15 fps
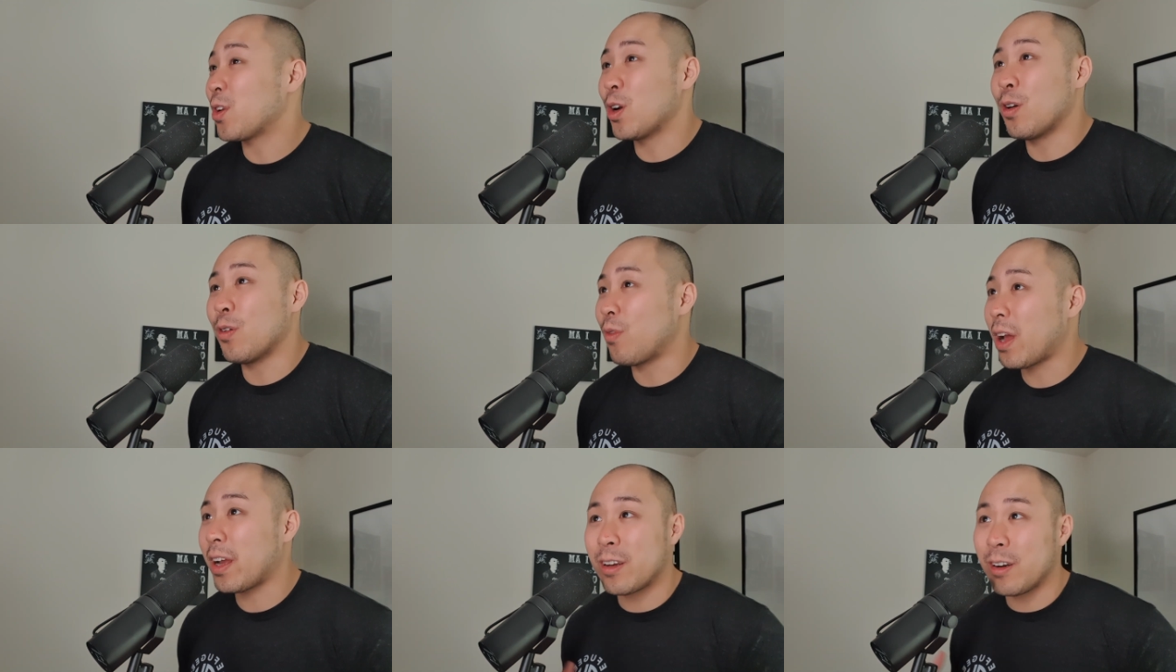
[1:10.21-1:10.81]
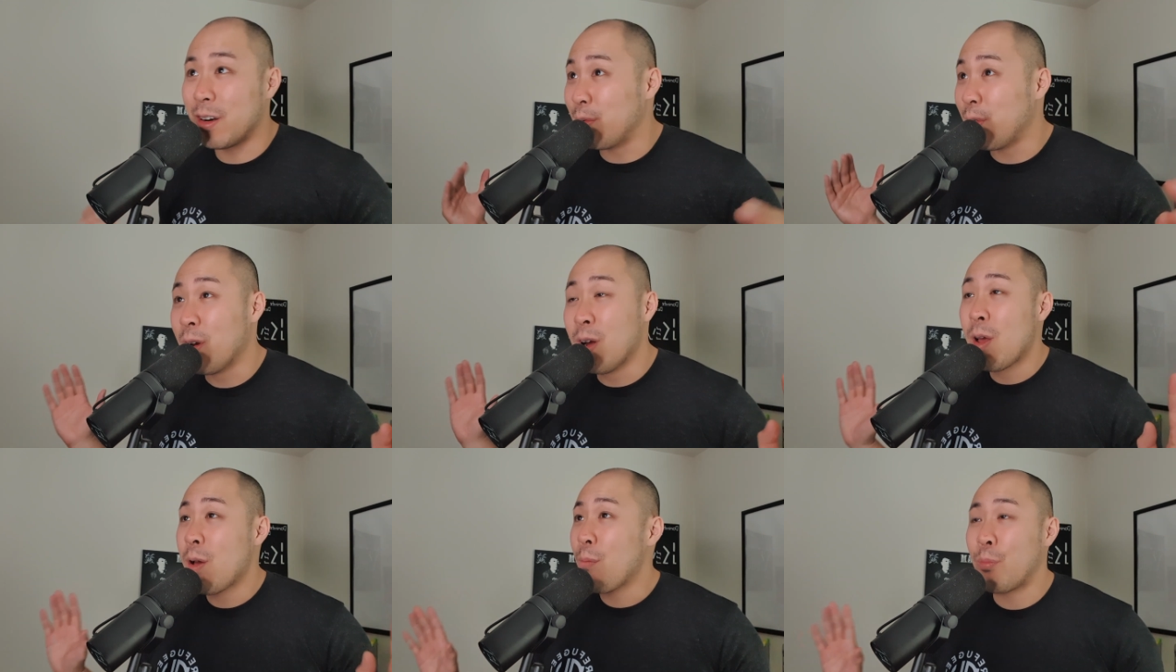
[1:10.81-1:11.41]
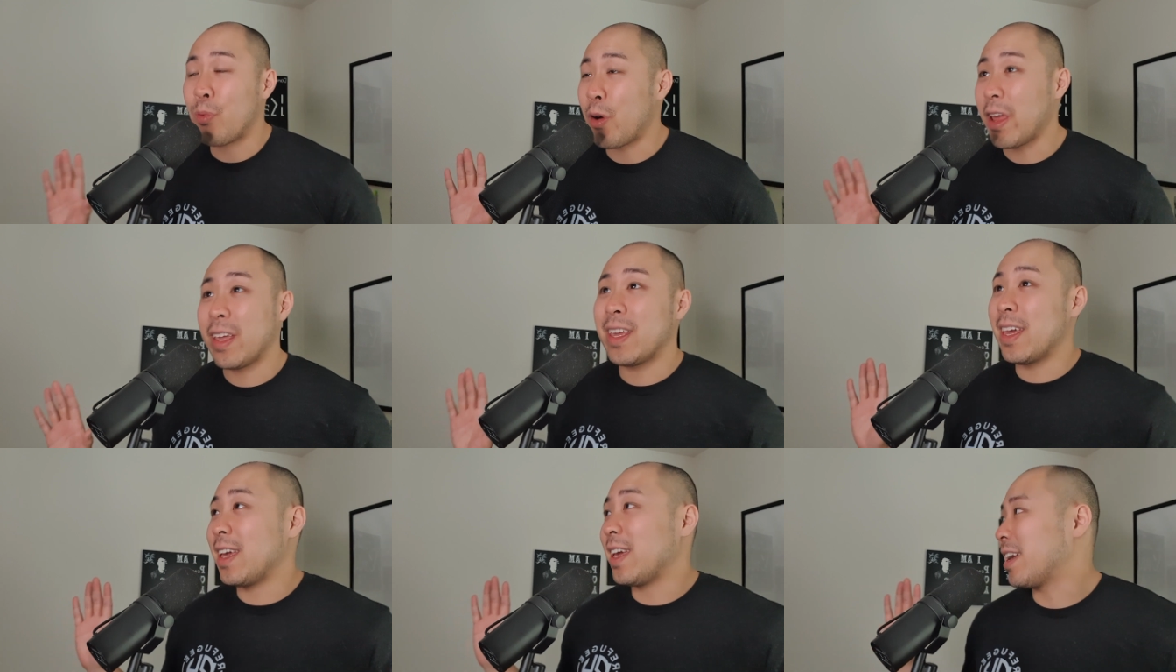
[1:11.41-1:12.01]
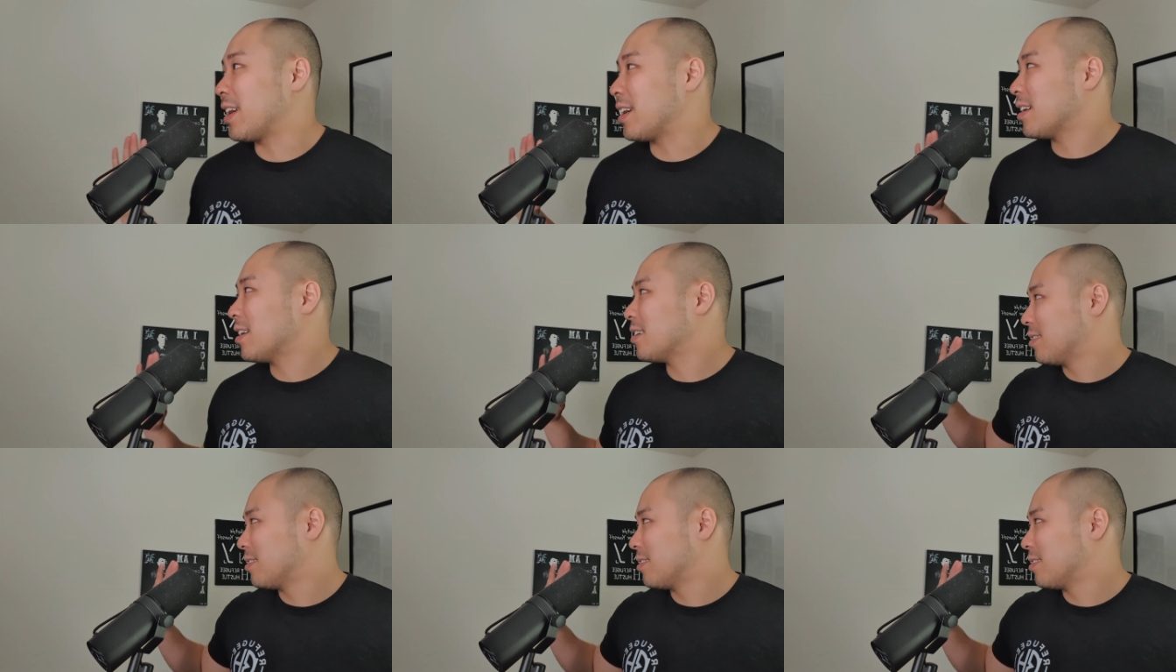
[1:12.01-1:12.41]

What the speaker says: a record breaking